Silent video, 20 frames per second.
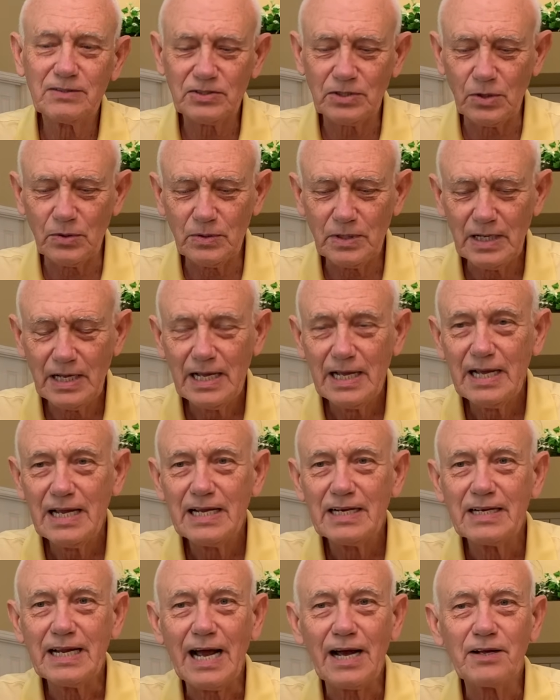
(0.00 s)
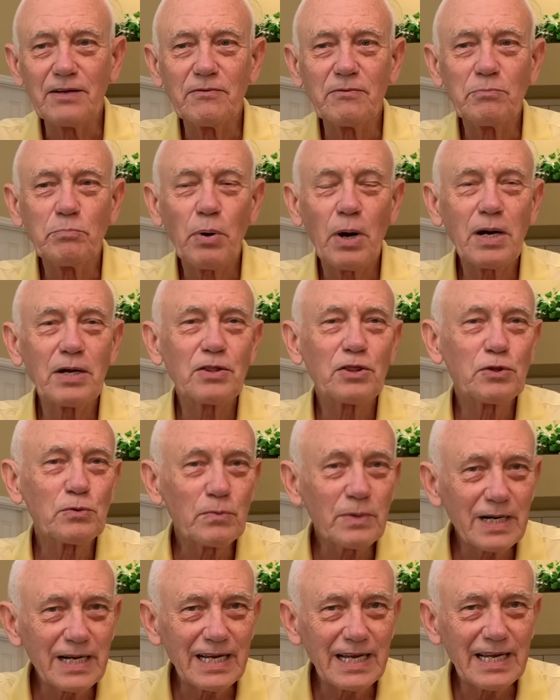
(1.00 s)
So now part
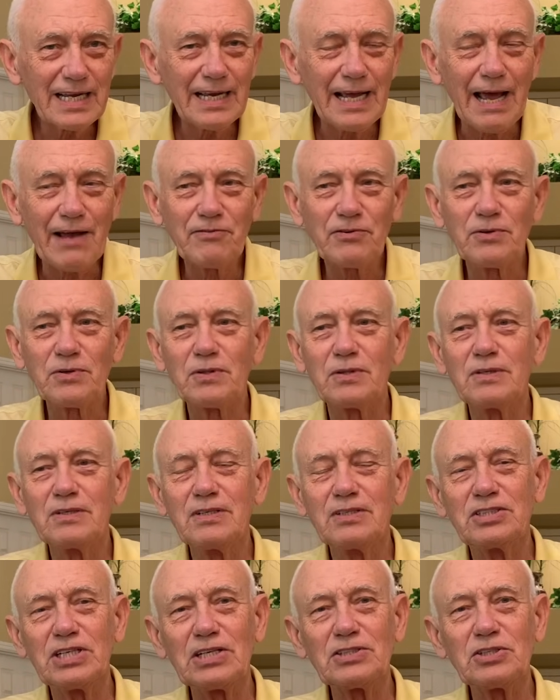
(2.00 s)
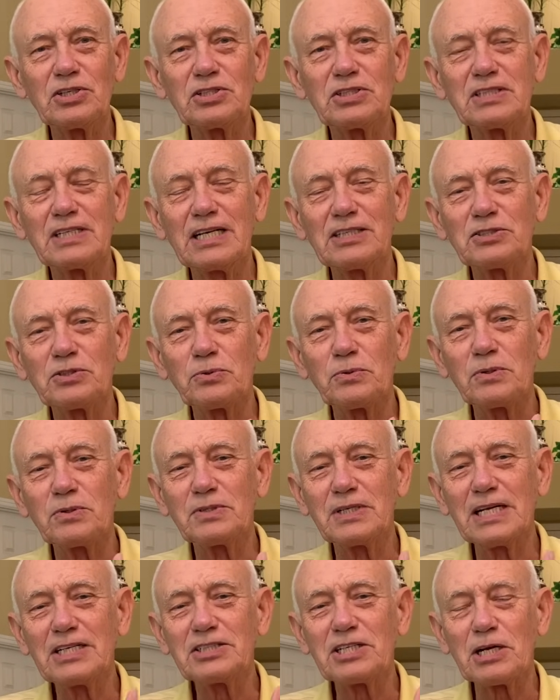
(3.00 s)
three, after Jesus gets through
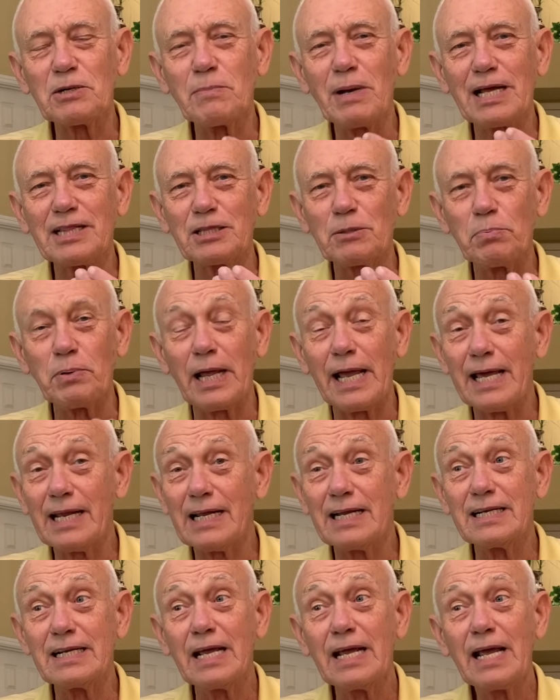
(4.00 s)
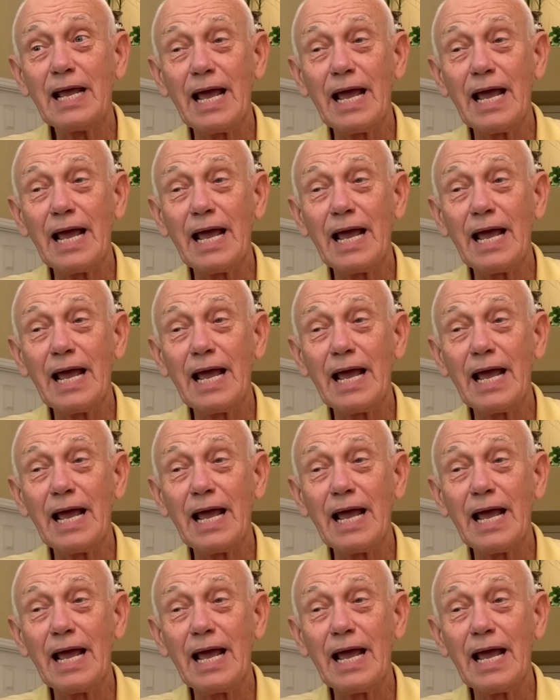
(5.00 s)
teaching about the plan, and,